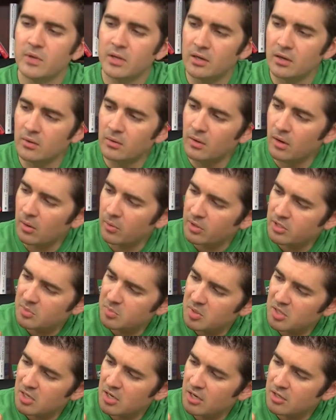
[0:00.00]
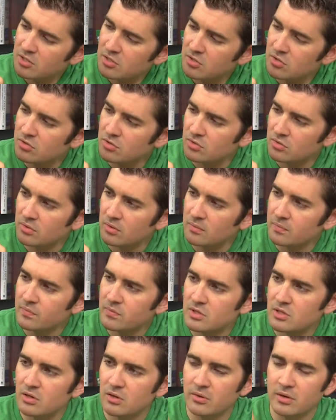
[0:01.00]
you know, always pH neutral.
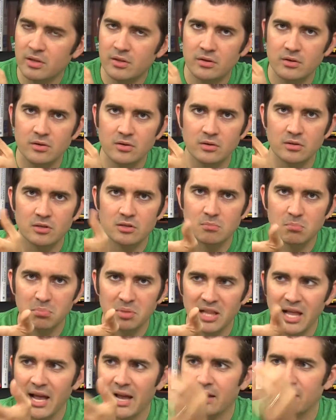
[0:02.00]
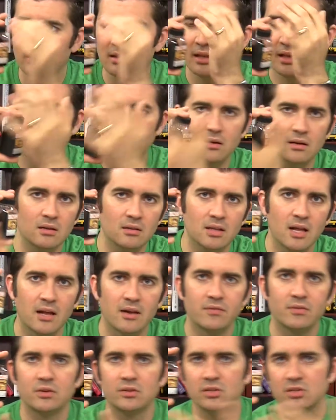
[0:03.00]
So in their Noodlers Black and like a
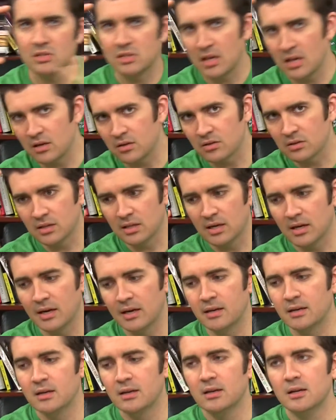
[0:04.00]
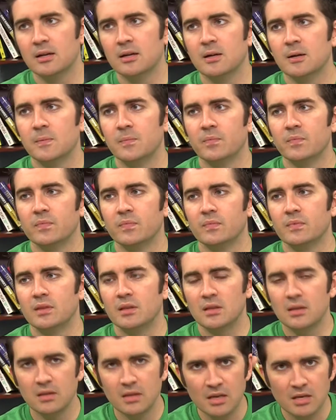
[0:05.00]
lot of their standard line,
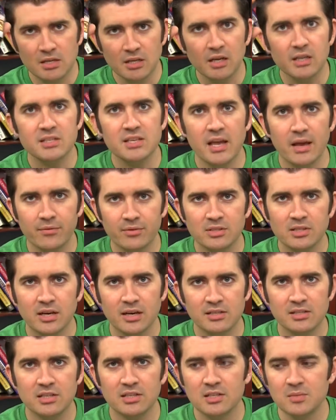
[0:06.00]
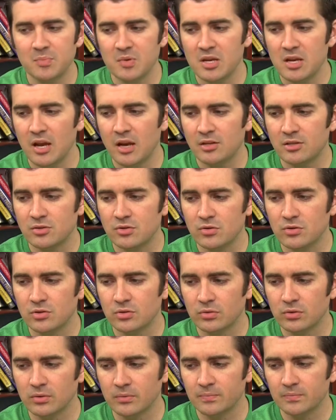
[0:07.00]
he does advertise that it's pH
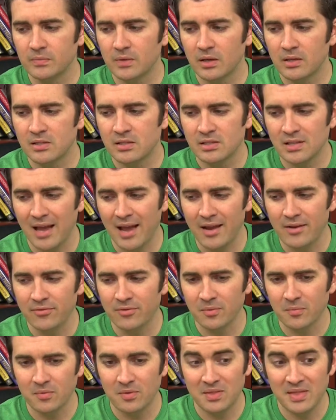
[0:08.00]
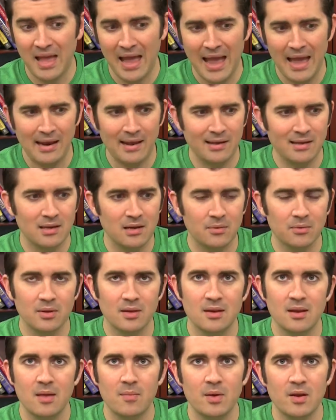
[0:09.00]
neutral. Aside from that, I can't
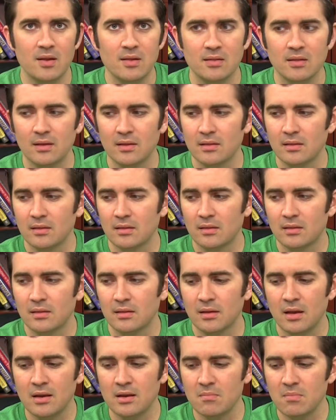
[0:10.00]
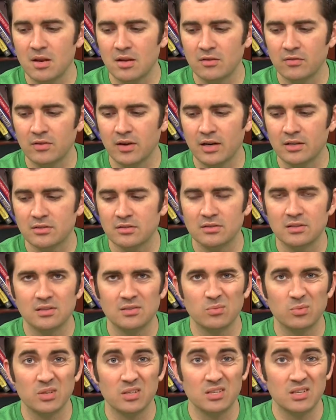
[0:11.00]
really name anything any manufacturer
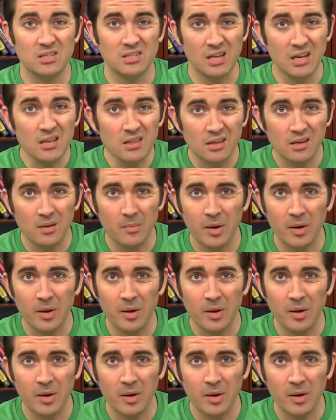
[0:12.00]
that really says anything